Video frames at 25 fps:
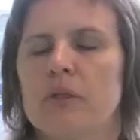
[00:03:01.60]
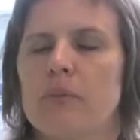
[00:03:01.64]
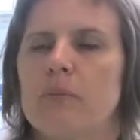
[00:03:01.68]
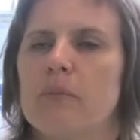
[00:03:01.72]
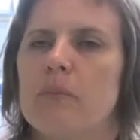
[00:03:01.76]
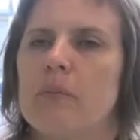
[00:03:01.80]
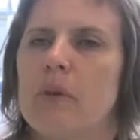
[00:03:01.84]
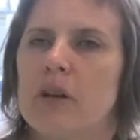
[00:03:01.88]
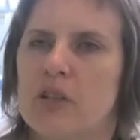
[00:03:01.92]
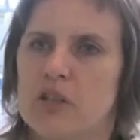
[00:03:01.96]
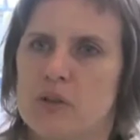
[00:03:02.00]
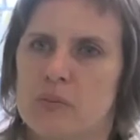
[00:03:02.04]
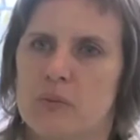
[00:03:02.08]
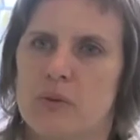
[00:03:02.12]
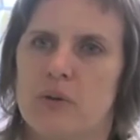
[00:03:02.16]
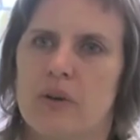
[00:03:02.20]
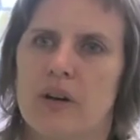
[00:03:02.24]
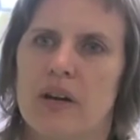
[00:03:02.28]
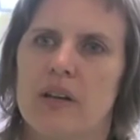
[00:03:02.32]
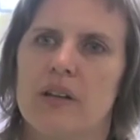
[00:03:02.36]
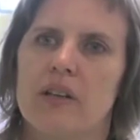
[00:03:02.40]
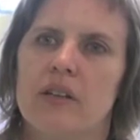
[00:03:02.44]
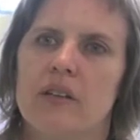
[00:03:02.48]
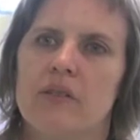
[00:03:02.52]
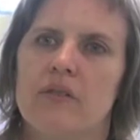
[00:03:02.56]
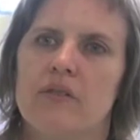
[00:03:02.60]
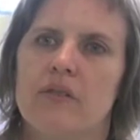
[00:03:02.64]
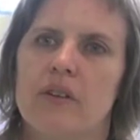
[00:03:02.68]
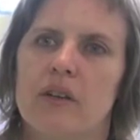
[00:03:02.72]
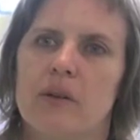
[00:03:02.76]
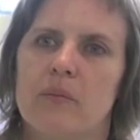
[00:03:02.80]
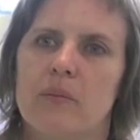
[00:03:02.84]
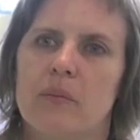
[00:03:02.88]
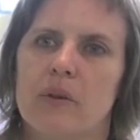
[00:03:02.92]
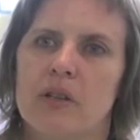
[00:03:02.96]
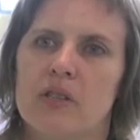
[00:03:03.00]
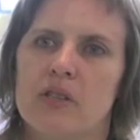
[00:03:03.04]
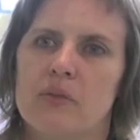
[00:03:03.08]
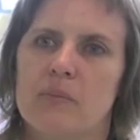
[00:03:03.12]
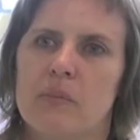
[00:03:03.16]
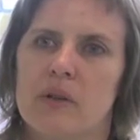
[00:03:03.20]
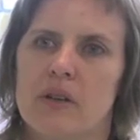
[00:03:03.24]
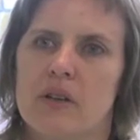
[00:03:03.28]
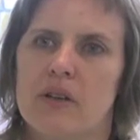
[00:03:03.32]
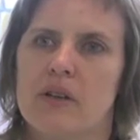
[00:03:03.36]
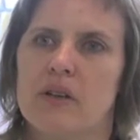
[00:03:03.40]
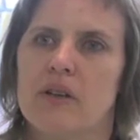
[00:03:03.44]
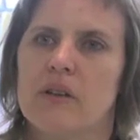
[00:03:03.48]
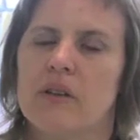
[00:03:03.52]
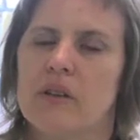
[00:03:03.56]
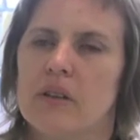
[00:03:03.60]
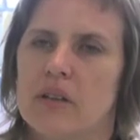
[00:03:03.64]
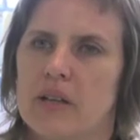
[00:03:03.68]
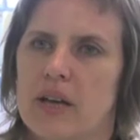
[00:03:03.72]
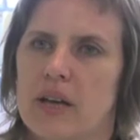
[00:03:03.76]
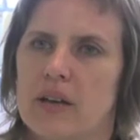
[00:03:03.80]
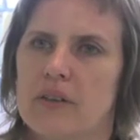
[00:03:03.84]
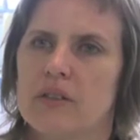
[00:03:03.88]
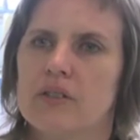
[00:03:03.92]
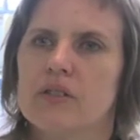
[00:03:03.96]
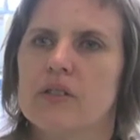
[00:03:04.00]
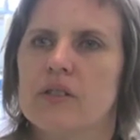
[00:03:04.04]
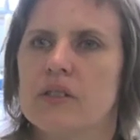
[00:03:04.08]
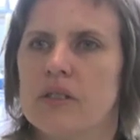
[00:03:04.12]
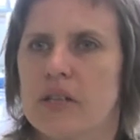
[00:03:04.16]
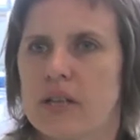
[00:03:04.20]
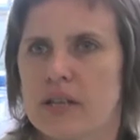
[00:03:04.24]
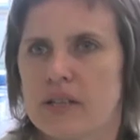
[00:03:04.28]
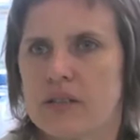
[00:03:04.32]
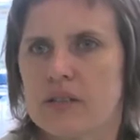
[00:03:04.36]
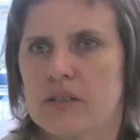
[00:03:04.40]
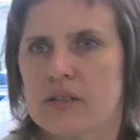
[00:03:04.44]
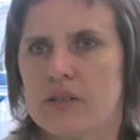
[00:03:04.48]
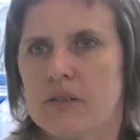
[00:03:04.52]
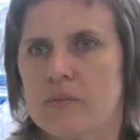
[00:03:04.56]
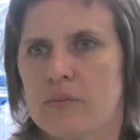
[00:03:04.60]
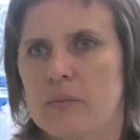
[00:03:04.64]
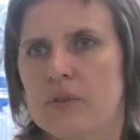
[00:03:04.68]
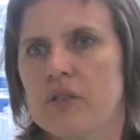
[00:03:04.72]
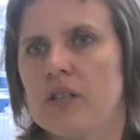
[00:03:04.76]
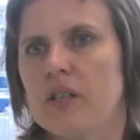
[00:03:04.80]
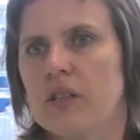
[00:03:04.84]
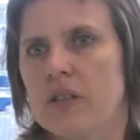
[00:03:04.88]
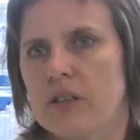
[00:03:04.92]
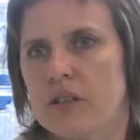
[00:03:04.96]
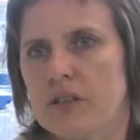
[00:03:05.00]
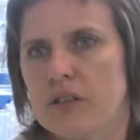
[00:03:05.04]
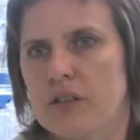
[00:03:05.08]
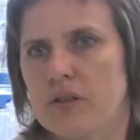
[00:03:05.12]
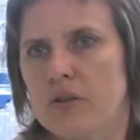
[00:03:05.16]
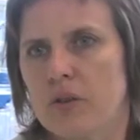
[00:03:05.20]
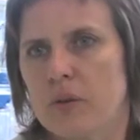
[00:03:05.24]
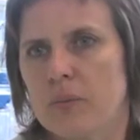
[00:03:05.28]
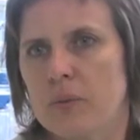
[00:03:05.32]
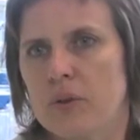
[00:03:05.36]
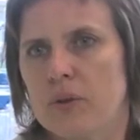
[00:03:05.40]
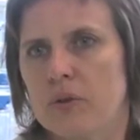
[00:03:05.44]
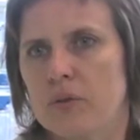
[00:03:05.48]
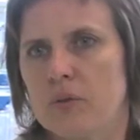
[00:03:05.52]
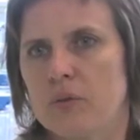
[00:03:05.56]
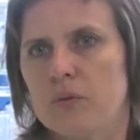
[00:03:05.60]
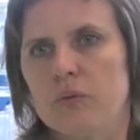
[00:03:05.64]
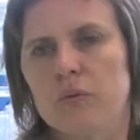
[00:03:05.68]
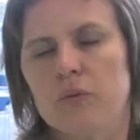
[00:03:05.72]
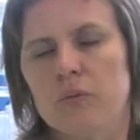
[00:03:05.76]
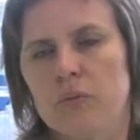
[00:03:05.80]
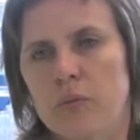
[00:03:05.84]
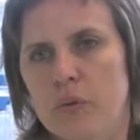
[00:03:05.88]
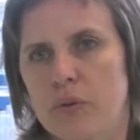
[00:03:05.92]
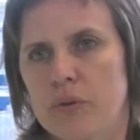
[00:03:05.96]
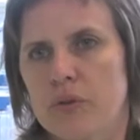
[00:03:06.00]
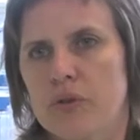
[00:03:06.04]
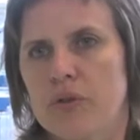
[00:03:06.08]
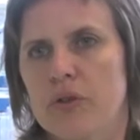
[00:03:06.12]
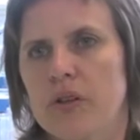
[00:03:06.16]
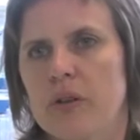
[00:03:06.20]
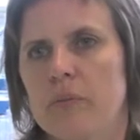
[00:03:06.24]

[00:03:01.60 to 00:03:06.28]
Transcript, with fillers: which are much more active and much better than others, particularly as a topical wound